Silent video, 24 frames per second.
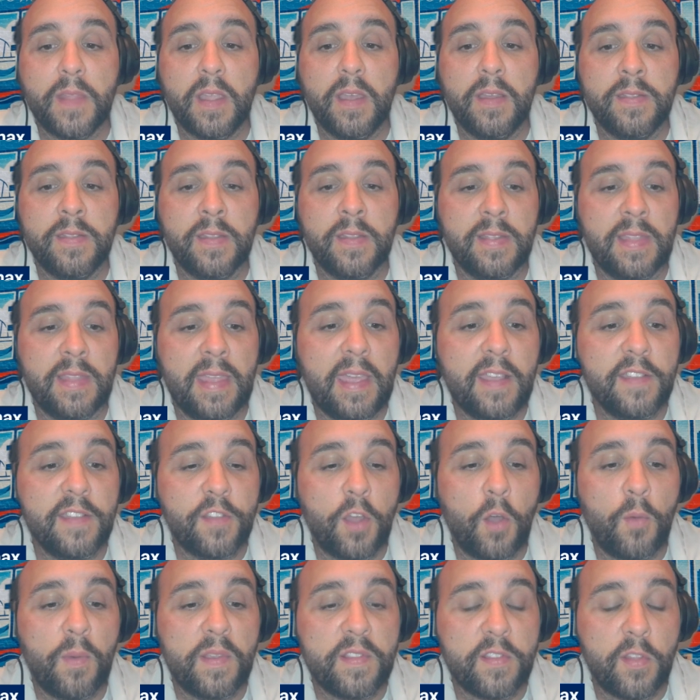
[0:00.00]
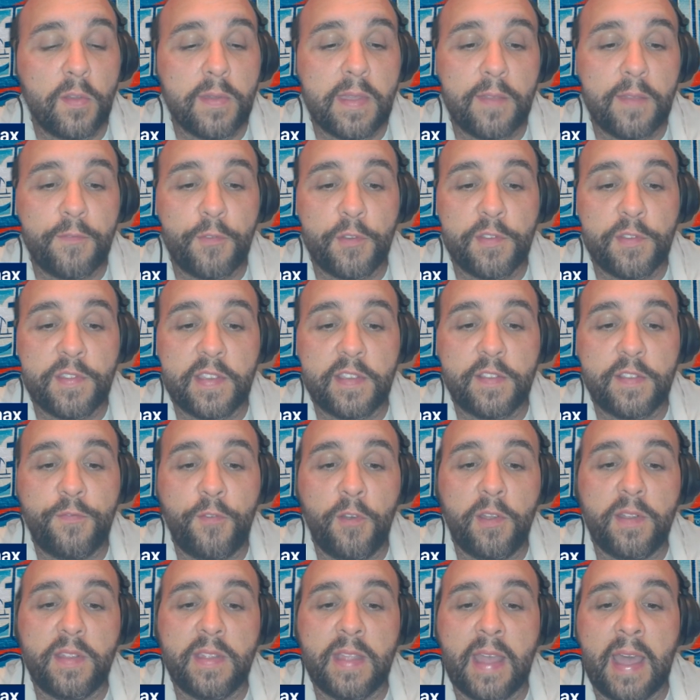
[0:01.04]
The league is always looking for
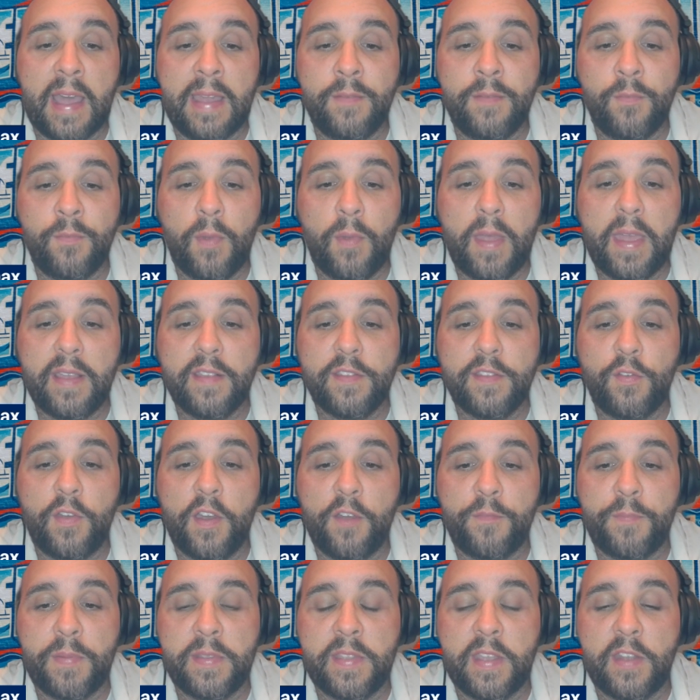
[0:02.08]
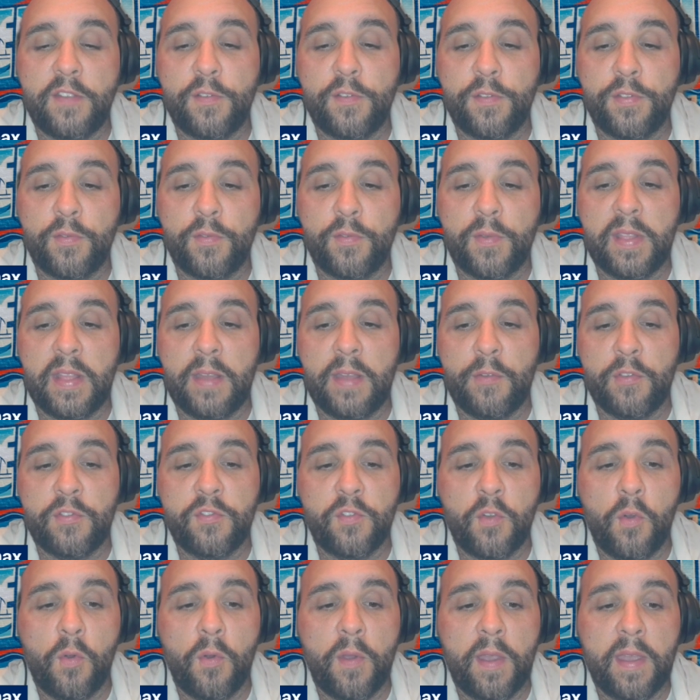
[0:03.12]
6'9" wings who have potential 3-level
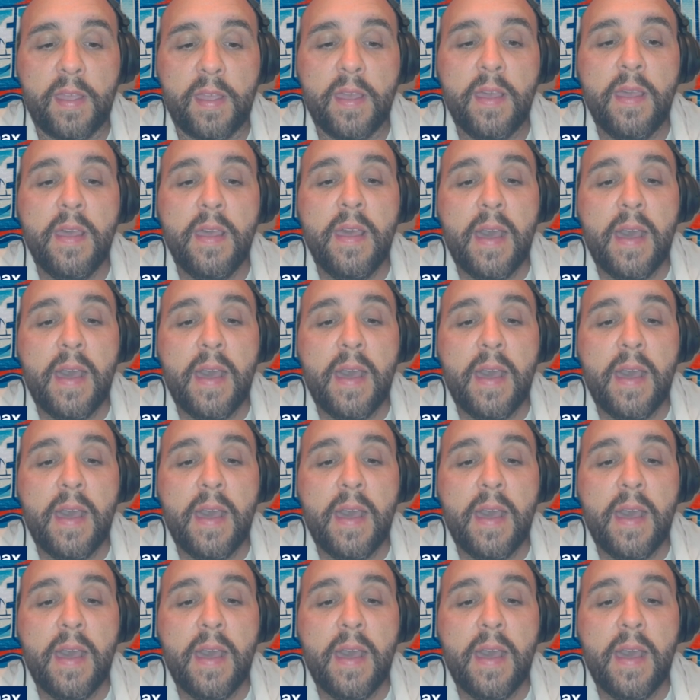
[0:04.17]
scoring.